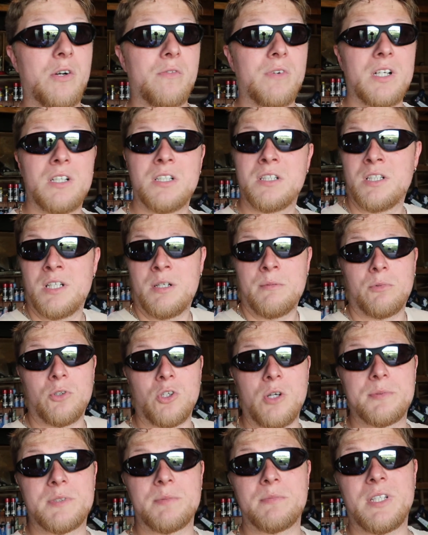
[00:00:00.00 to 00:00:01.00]
over,
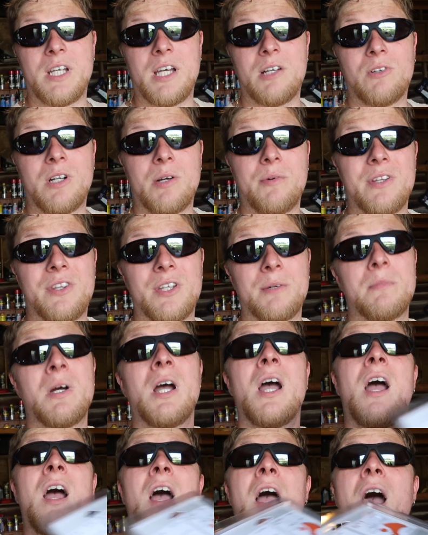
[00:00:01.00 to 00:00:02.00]
blow up some tannerite with them.
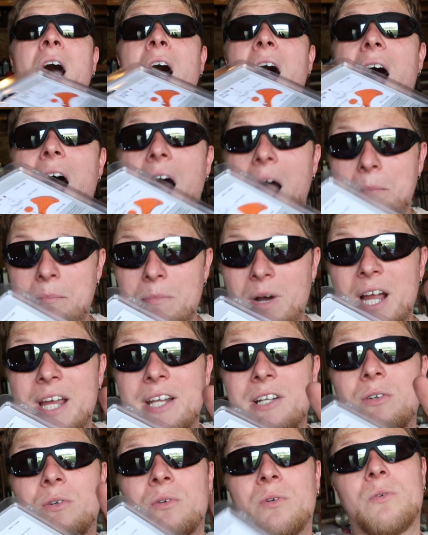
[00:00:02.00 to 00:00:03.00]
I
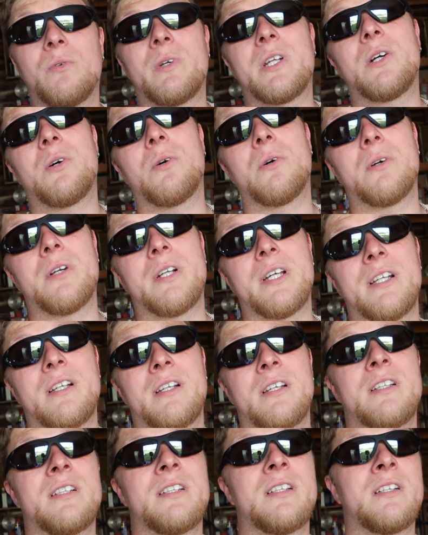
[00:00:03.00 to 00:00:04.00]
might record it,
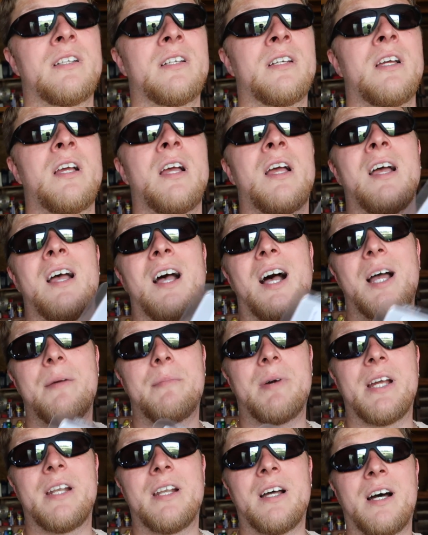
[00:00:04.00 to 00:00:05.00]
I
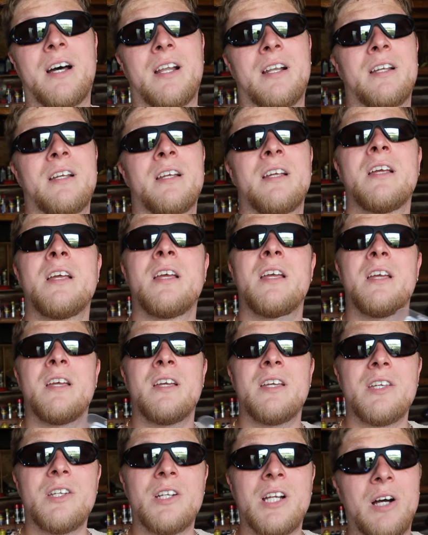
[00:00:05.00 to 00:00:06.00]
might not
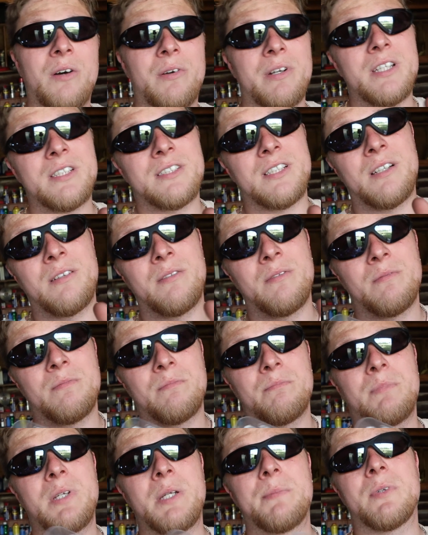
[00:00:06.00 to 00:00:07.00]
you know how it is on
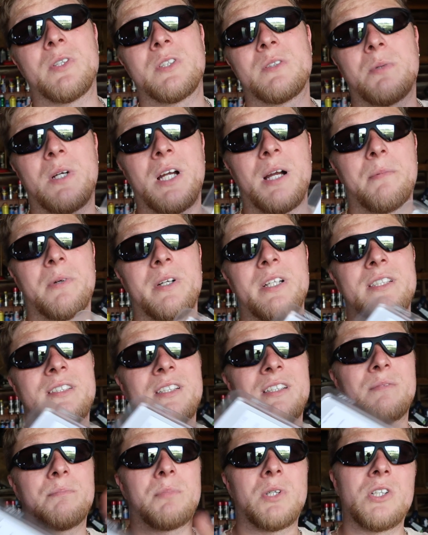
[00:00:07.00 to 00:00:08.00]
people's properties
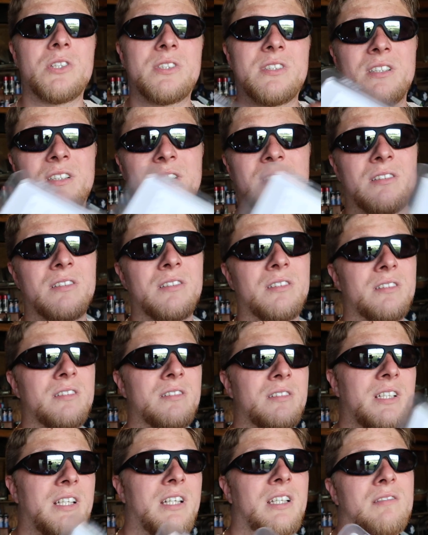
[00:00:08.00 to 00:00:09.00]
and personal
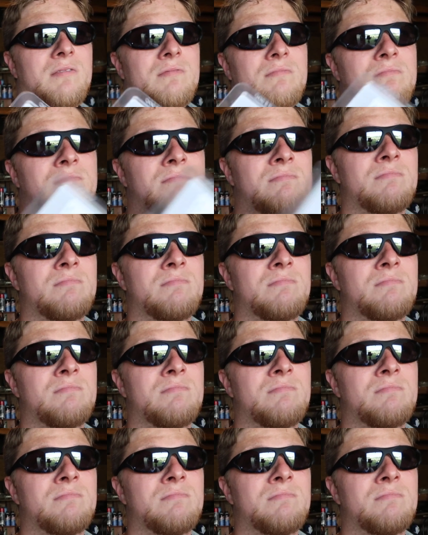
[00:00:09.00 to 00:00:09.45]
and